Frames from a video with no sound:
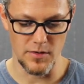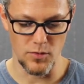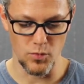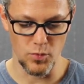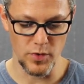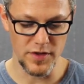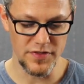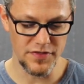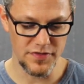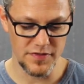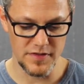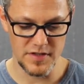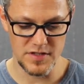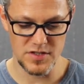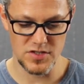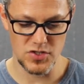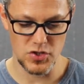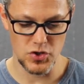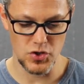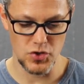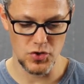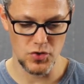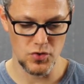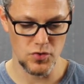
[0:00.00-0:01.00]
With this
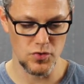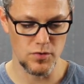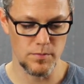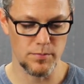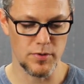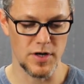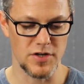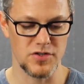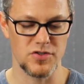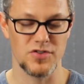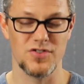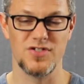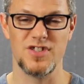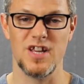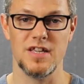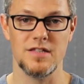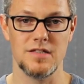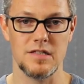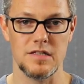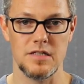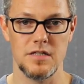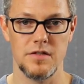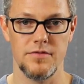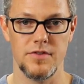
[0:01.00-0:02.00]
new pressure
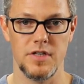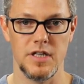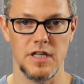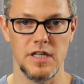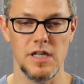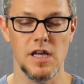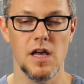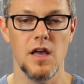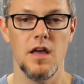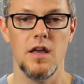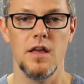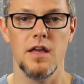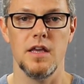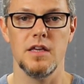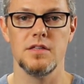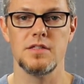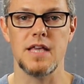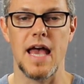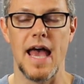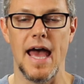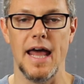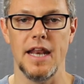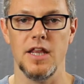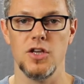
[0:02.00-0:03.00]
sensitivity
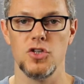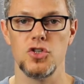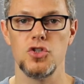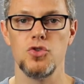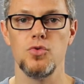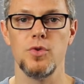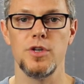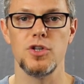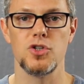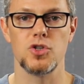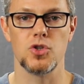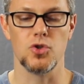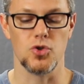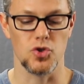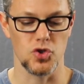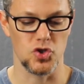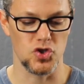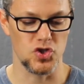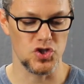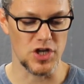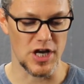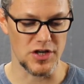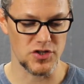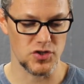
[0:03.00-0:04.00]
is adding two additional
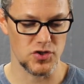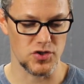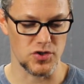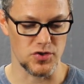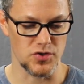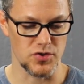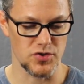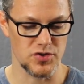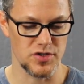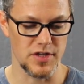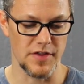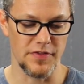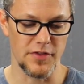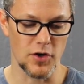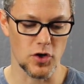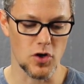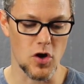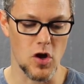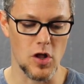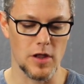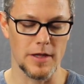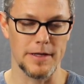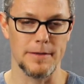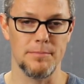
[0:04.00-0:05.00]
gestures that they're
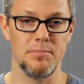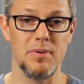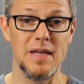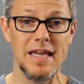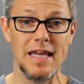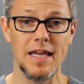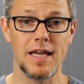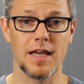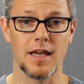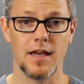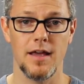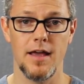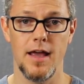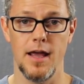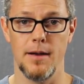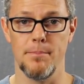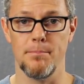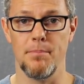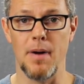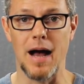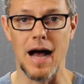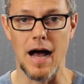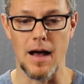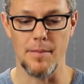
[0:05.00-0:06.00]
calling peek
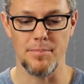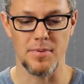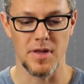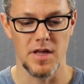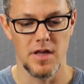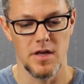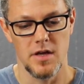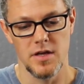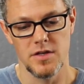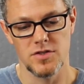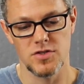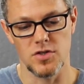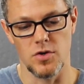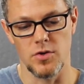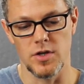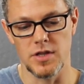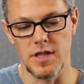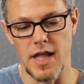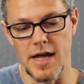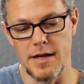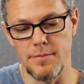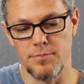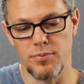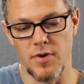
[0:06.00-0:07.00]
and pop. So a
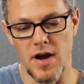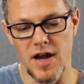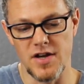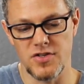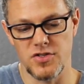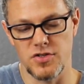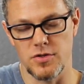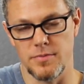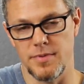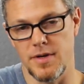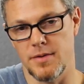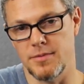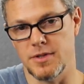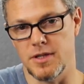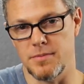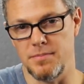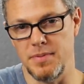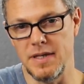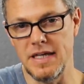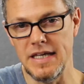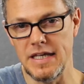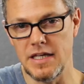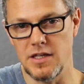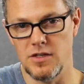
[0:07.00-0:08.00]
light press, you'll be able to
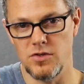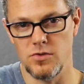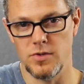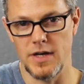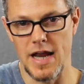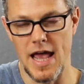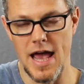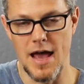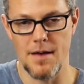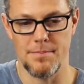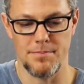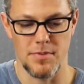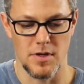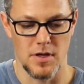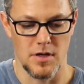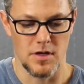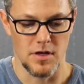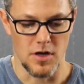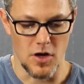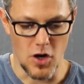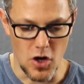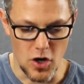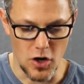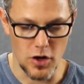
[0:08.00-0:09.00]
peek into an app.
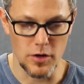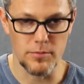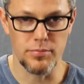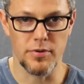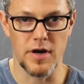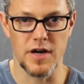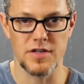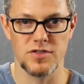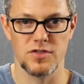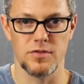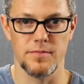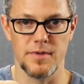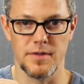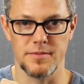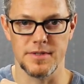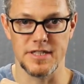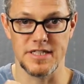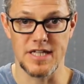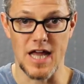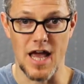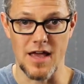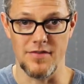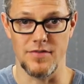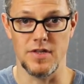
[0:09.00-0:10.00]
A hard press, you'll be able
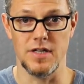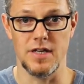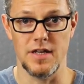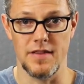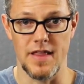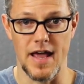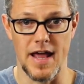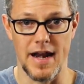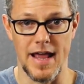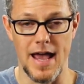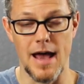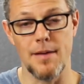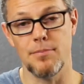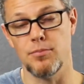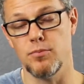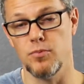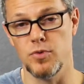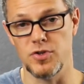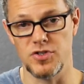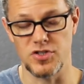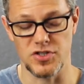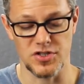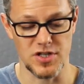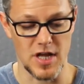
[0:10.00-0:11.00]
to dive into that app,
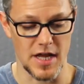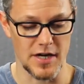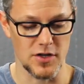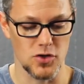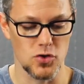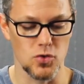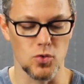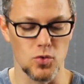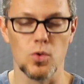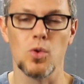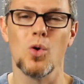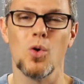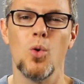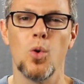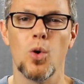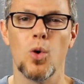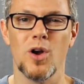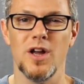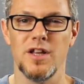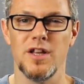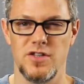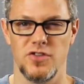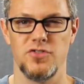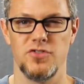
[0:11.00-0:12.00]
which is kind of cool.
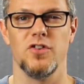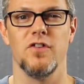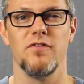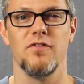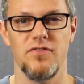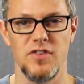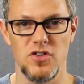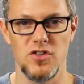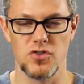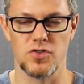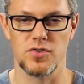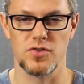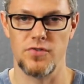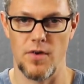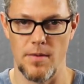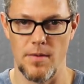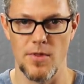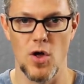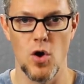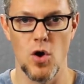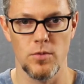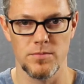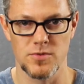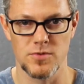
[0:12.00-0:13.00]
Or additional features from
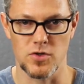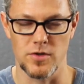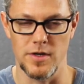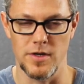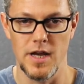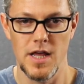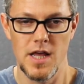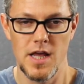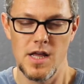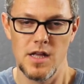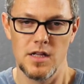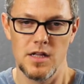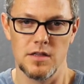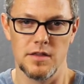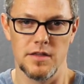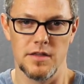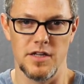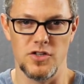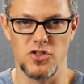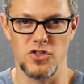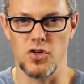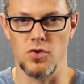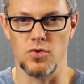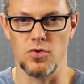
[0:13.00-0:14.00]
the home screen.
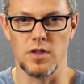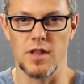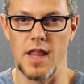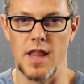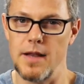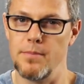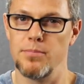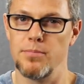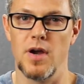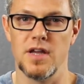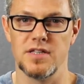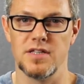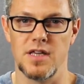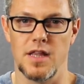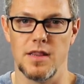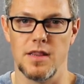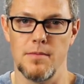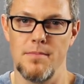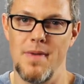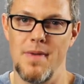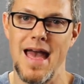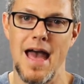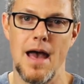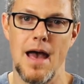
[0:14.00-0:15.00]
They showed light press on
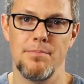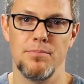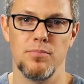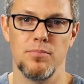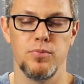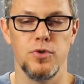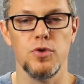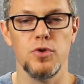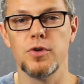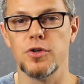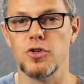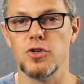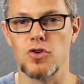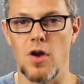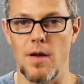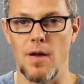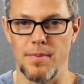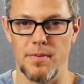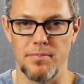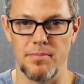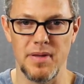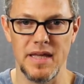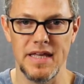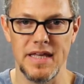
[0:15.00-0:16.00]
the map, you can
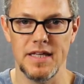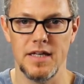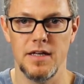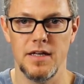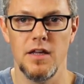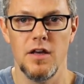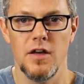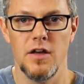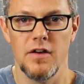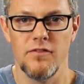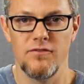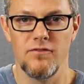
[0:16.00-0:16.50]
drop a pin.